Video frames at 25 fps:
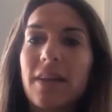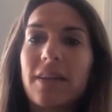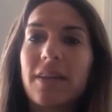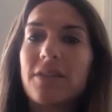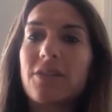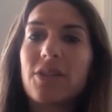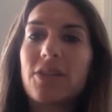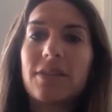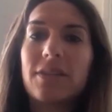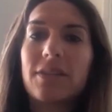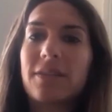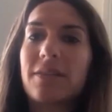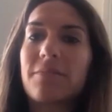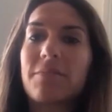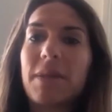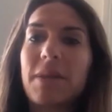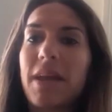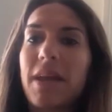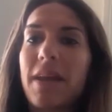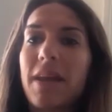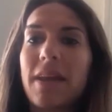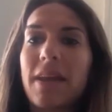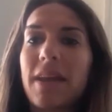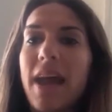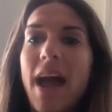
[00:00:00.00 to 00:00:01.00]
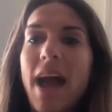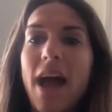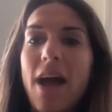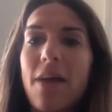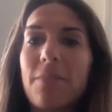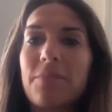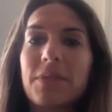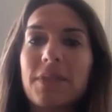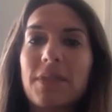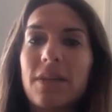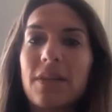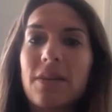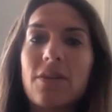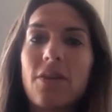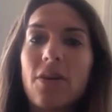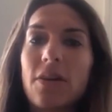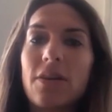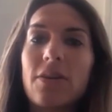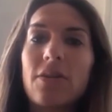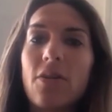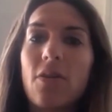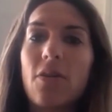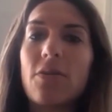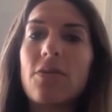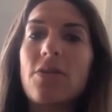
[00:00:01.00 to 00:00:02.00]
just being an absolute,
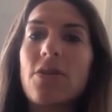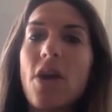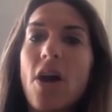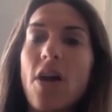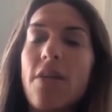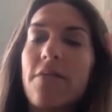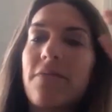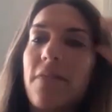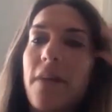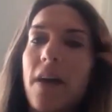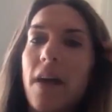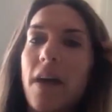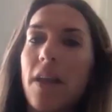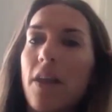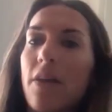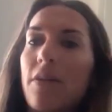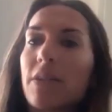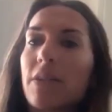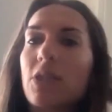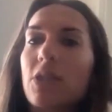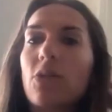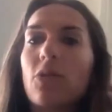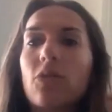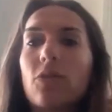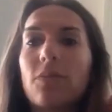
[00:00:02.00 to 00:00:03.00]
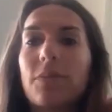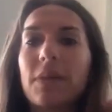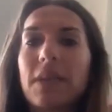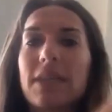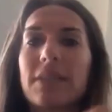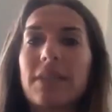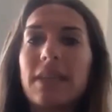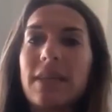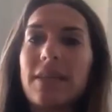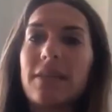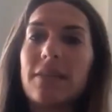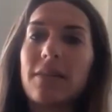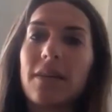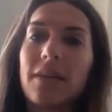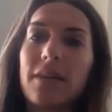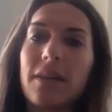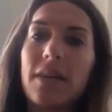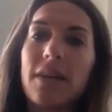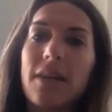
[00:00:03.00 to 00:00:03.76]
no furlough at all, because he's a,